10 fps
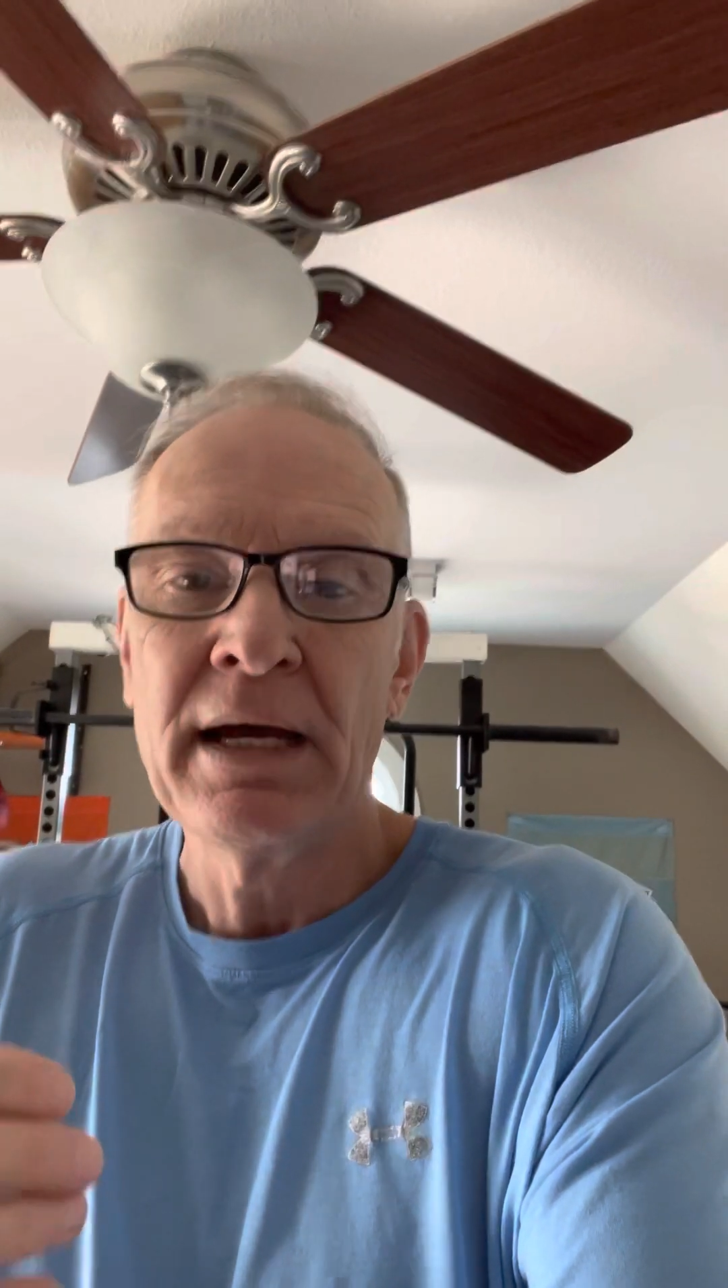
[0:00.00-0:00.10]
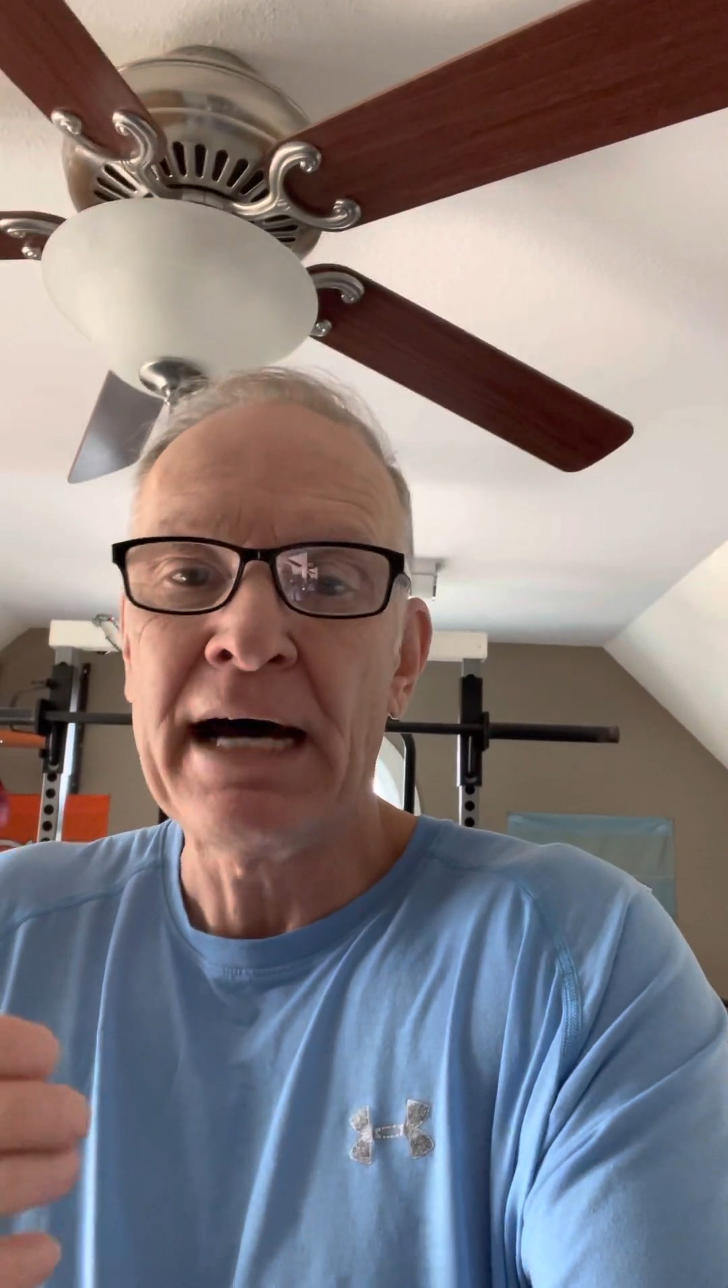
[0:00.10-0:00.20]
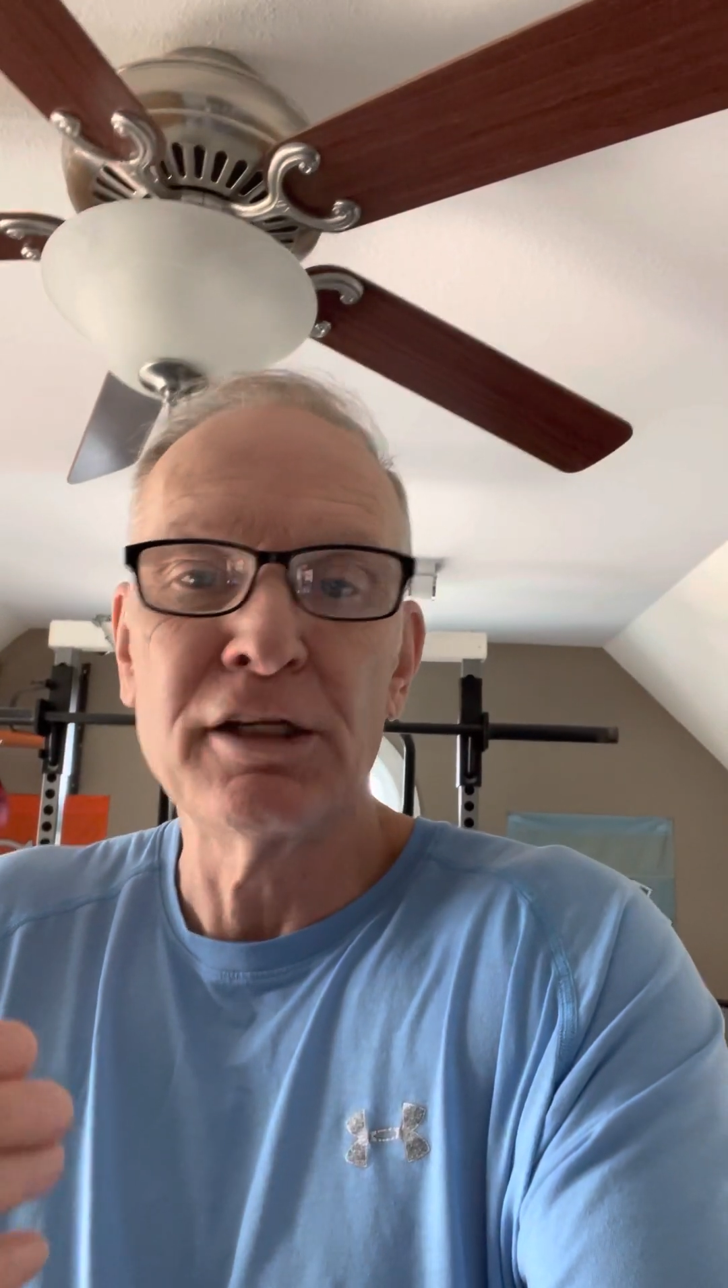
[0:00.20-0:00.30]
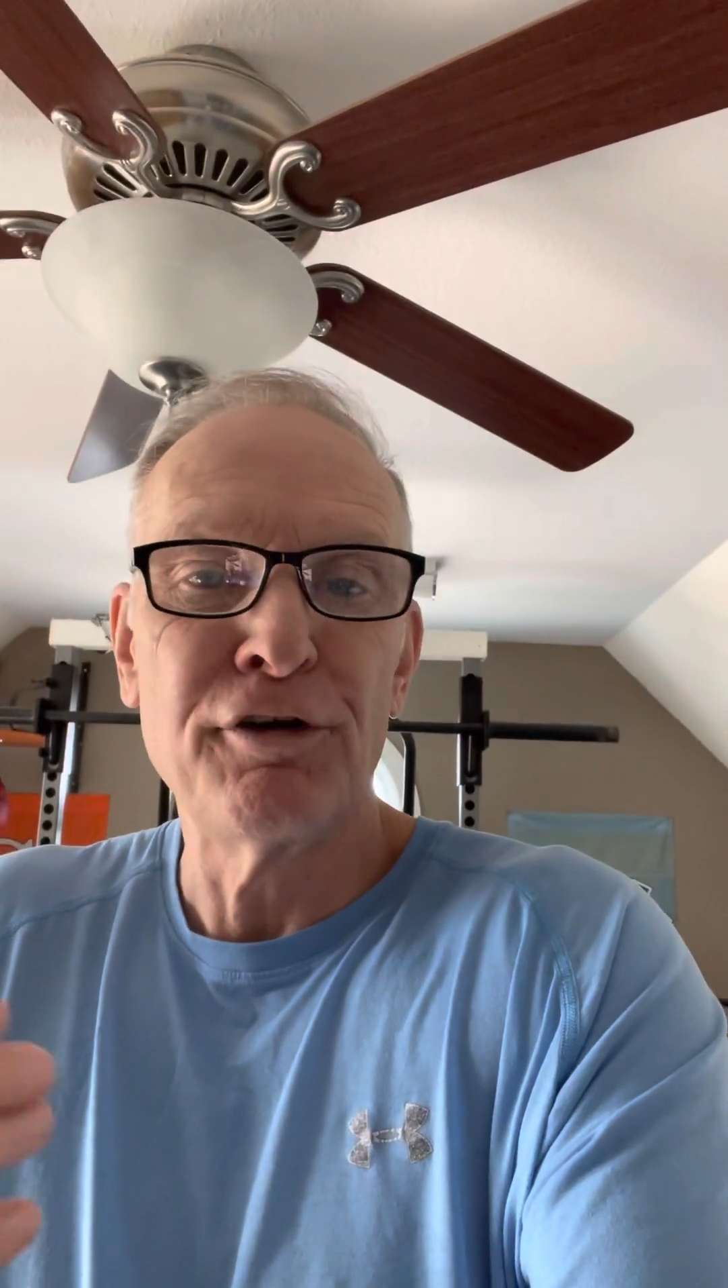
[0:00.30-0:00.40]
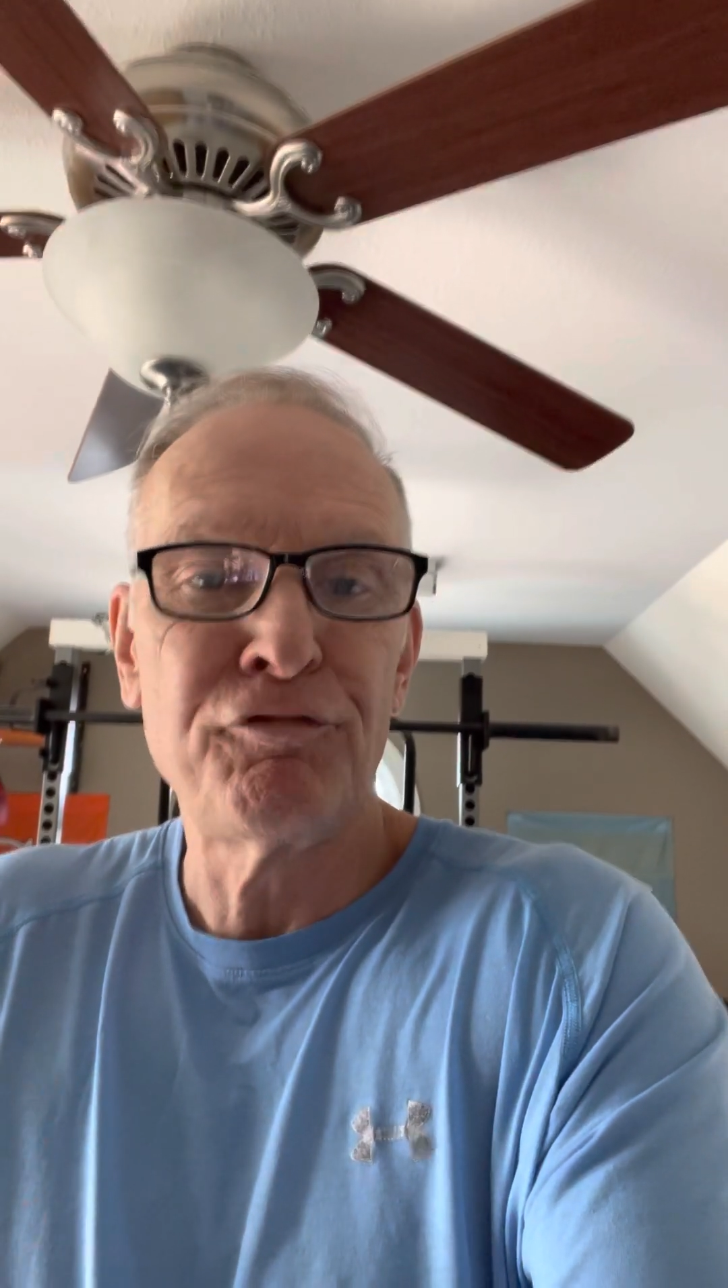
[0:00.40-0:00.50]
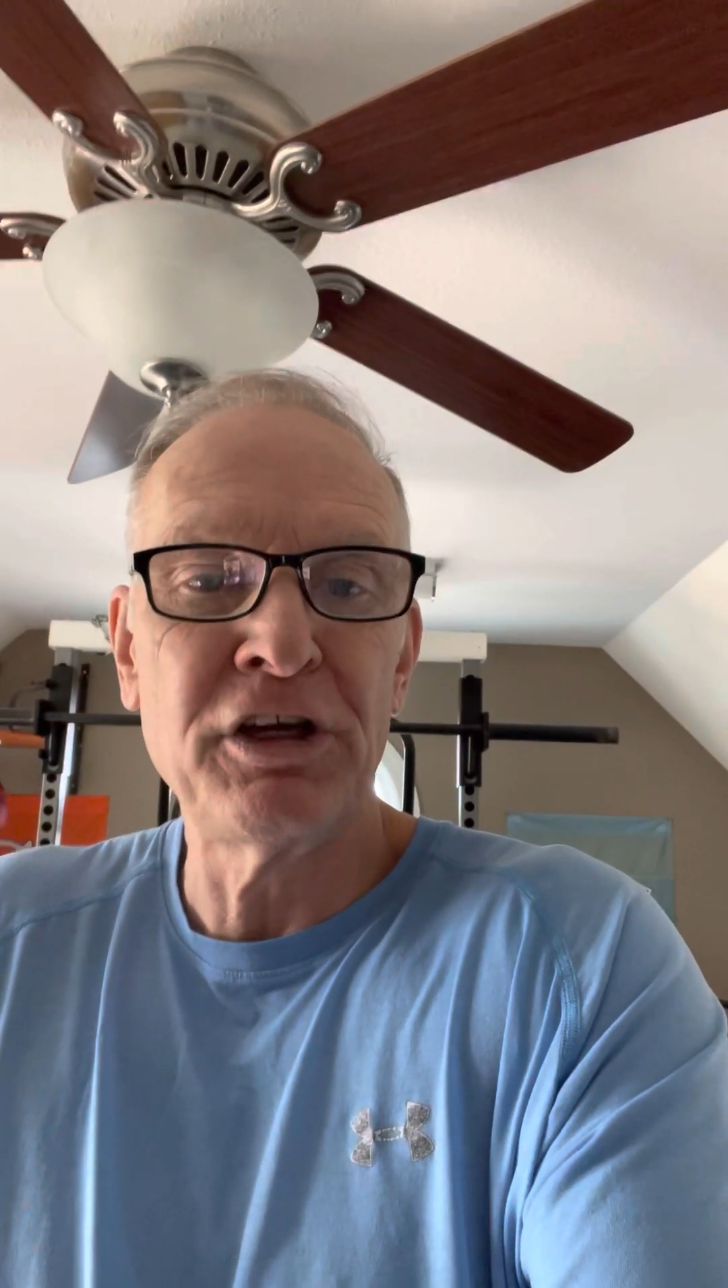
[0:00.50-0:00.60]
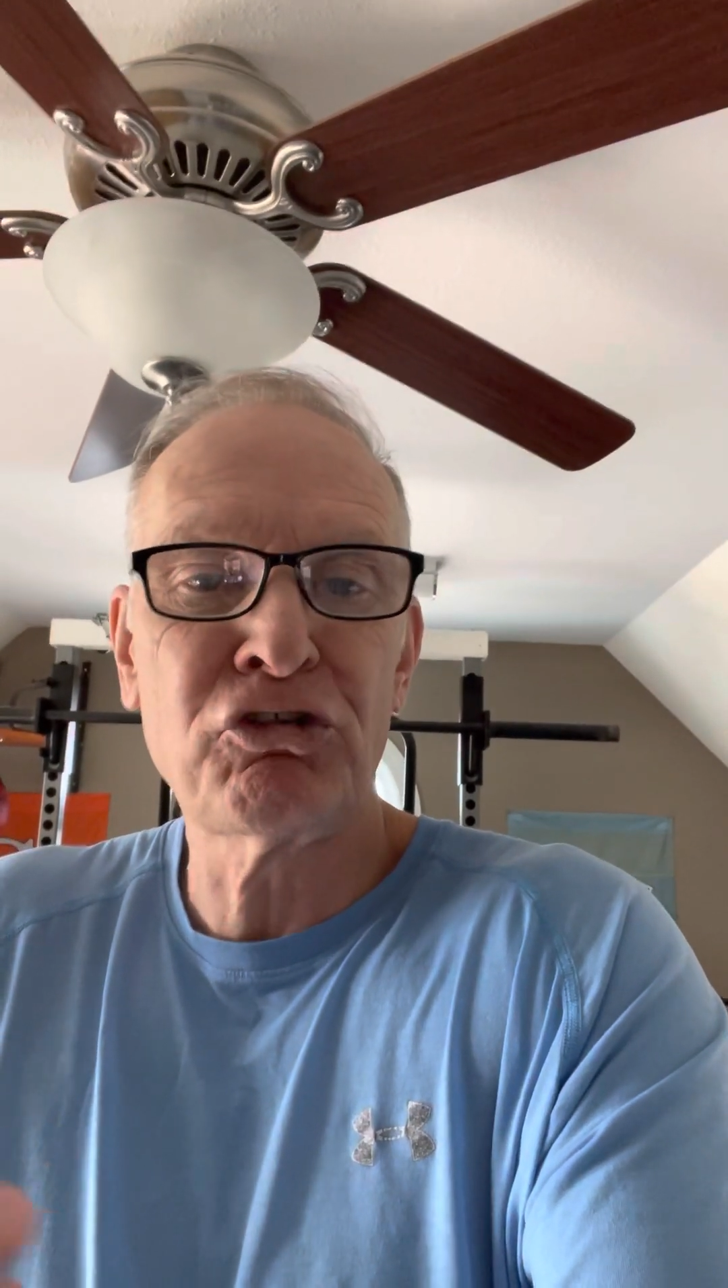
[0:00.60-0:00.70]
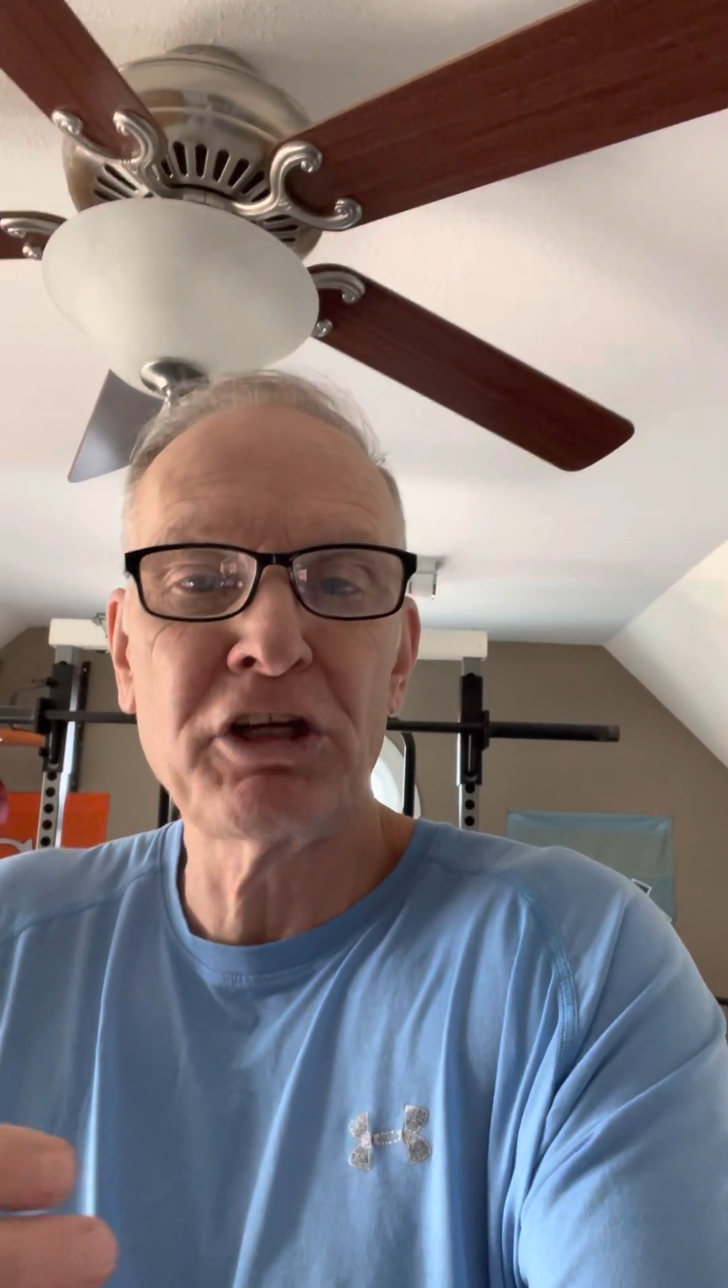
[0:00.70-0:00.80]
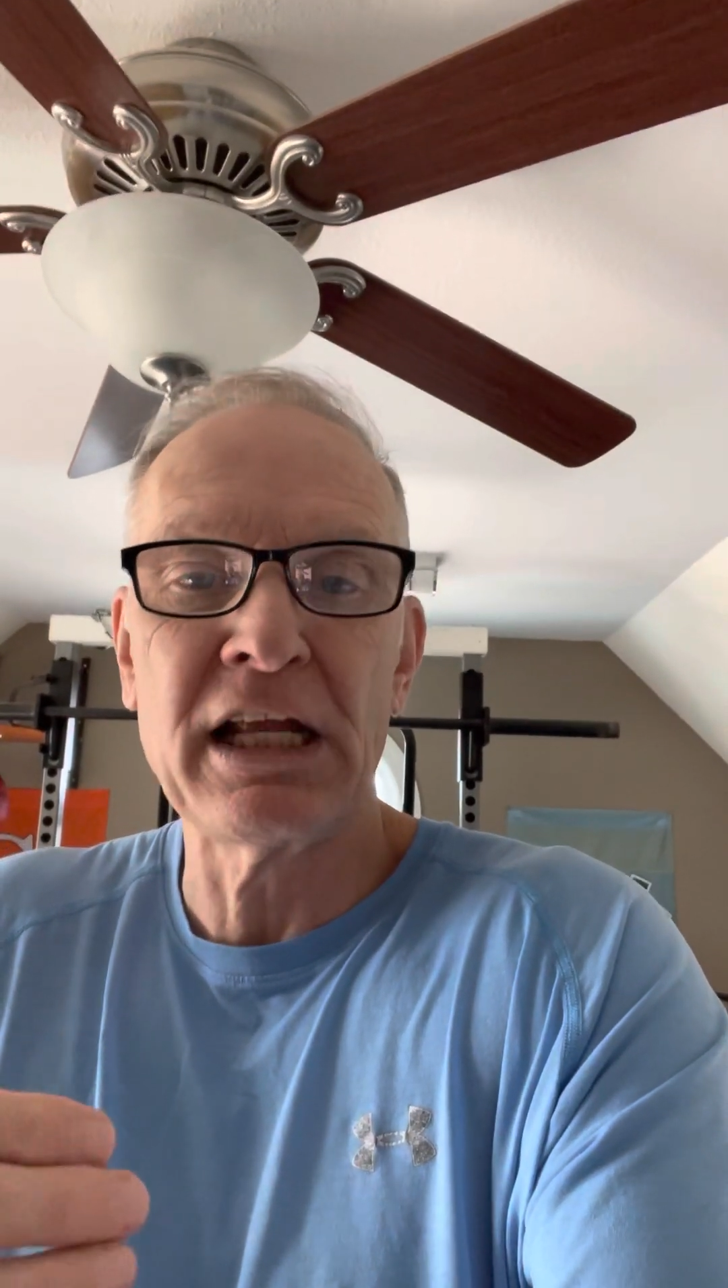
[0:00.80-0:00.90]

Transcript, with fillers: I love fishing.